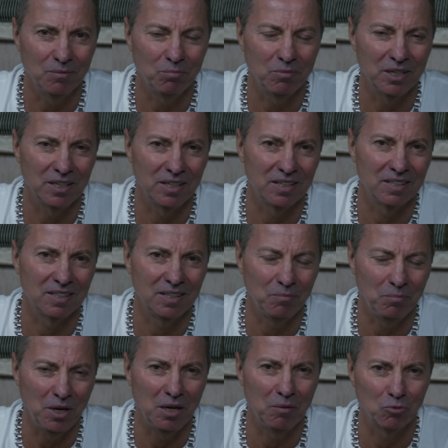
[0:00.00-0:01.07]
And we
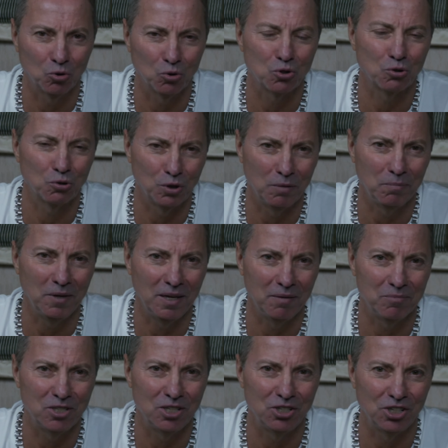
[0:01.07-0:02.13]
have what we have
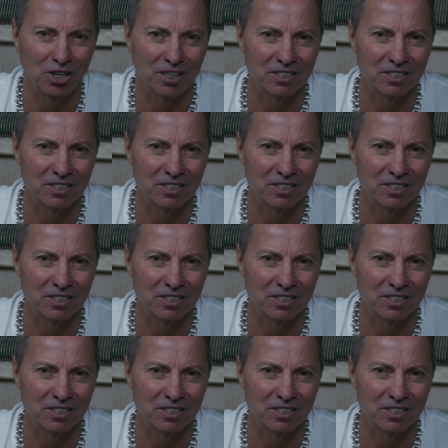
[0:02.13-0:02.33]
now."